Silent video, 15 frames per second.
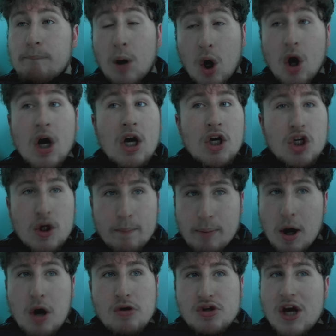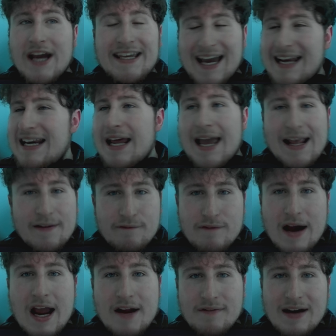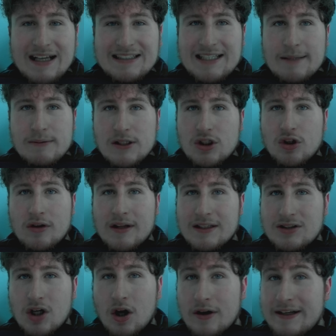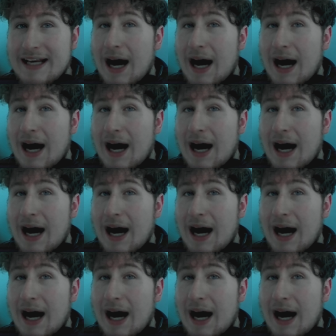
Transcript: But composure, again, is very, very exceptionally good on this card.